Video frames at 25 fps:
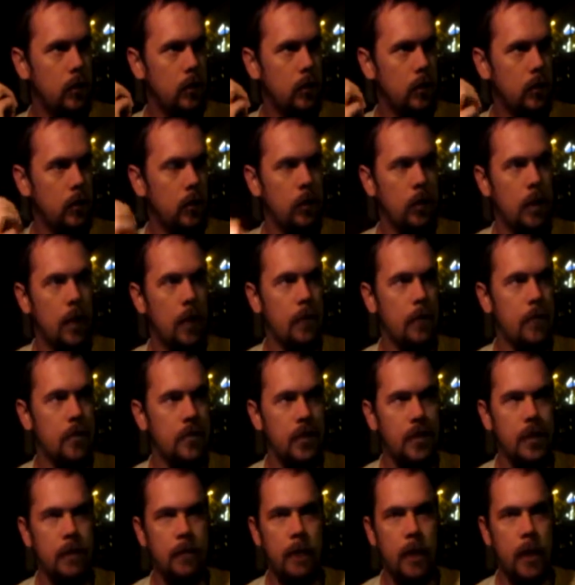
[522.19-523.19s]
you never
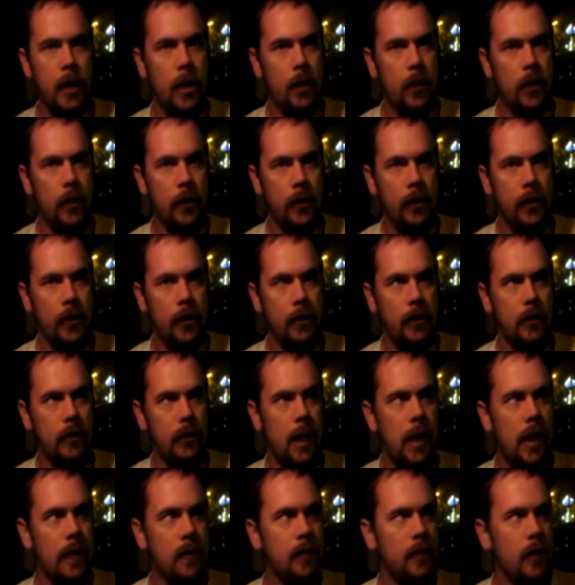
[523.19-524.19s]
see Merrills. Like the
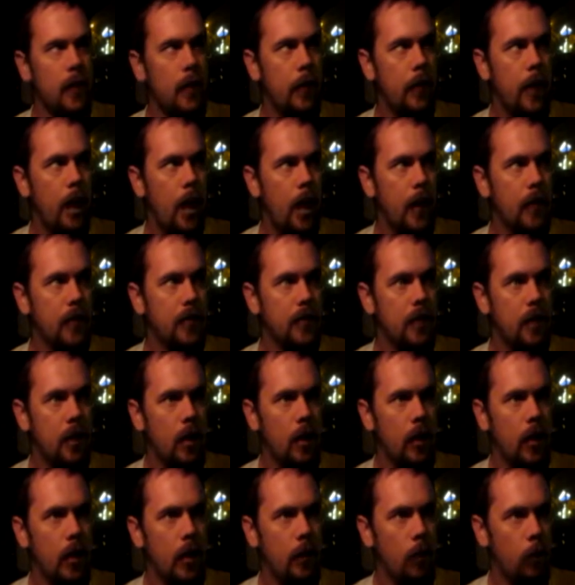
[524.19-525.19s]
last time I
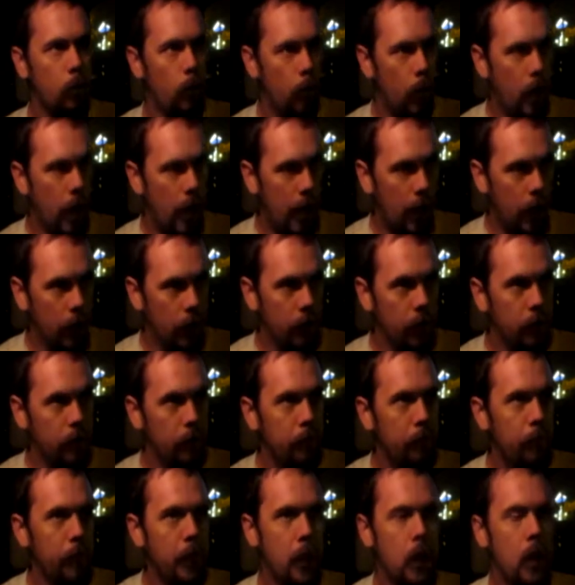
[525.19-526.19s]
saw a wild
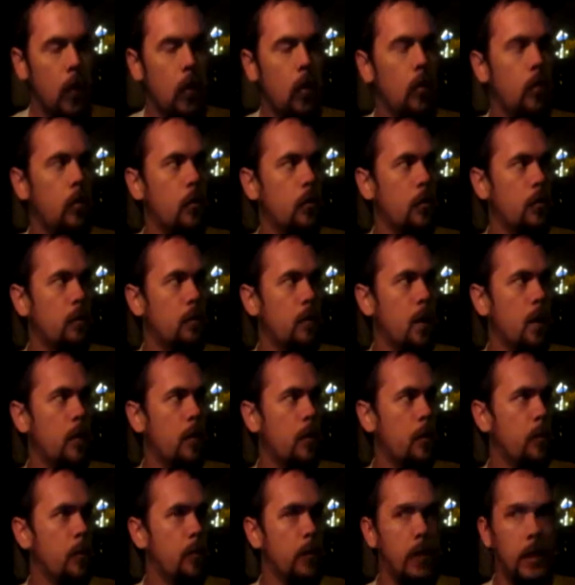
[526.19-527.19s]
Merrill was
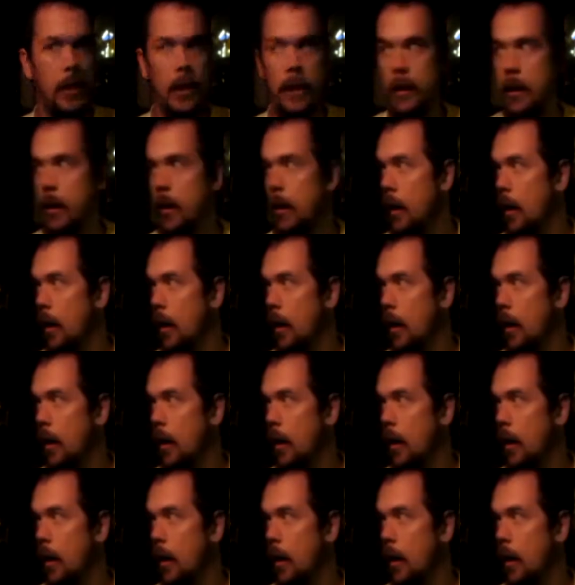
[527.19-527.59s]
probably